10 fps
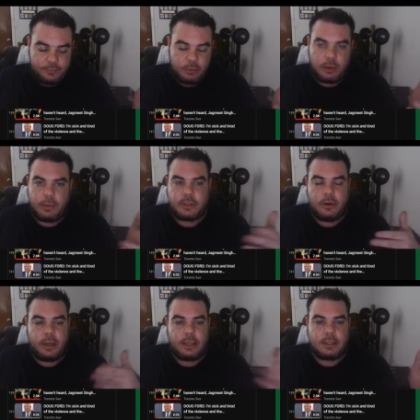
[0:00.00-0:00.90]
what am I?
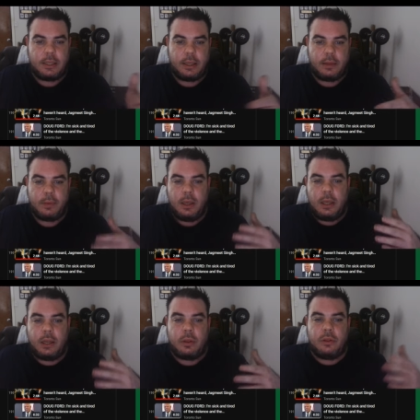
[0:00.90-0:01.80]
Sorry, it's the uh,
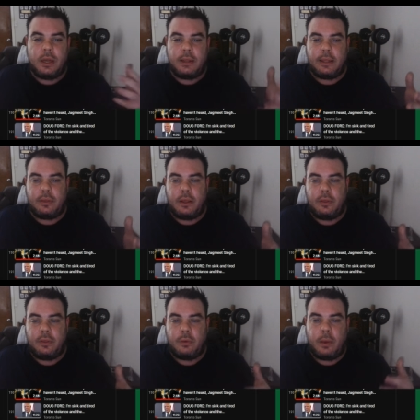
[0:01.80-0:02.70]
you know you look at like the
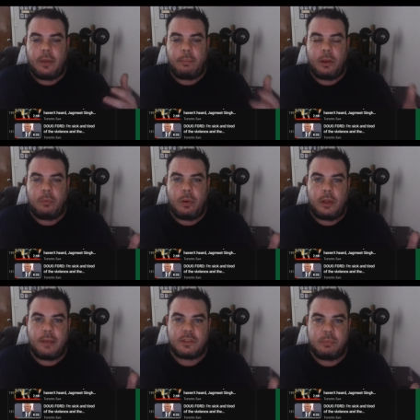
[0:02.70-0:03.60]
the way that Pierre
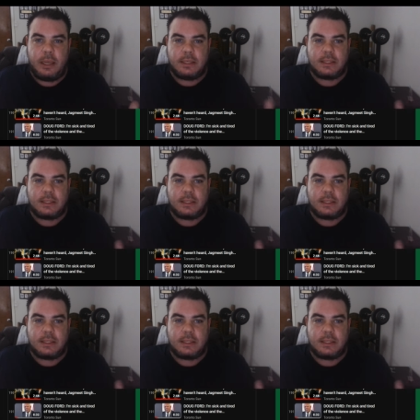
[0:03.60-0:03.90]
Poilievre speaks.